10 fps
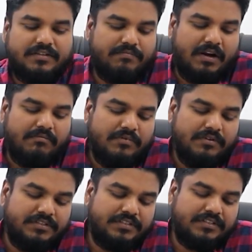
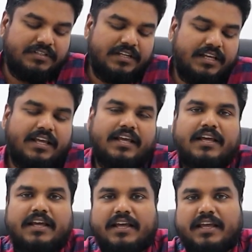Brahmos
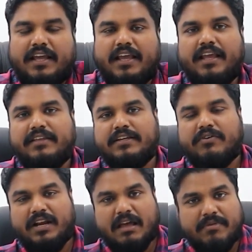is a
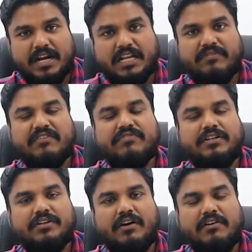collaborative
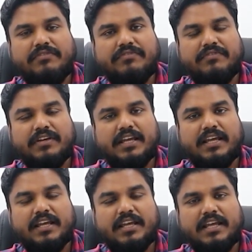effort of
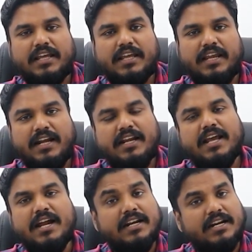
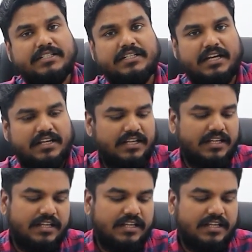India and Russia.